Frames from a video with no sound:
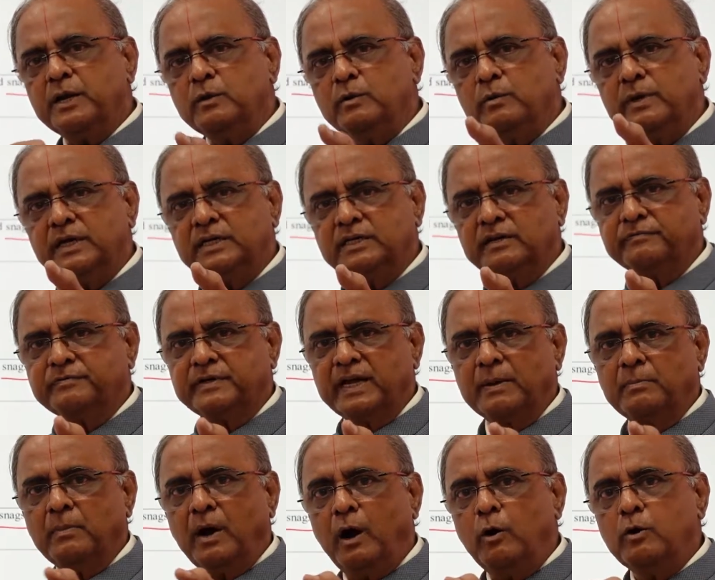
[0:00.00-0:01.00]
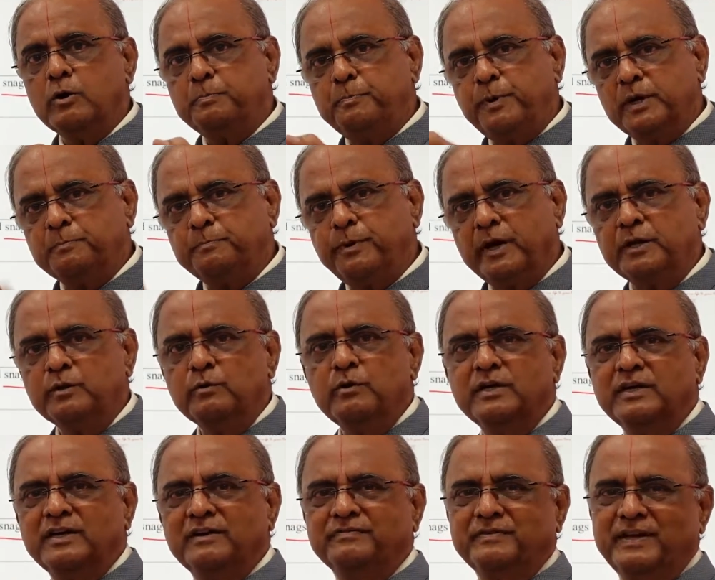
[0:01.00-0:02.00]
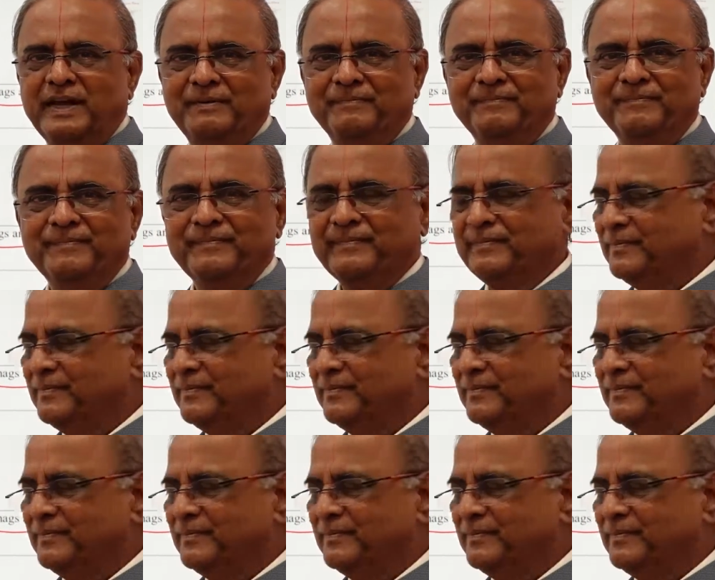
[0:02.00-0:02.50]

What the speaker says: per unit of time, output per unit of time.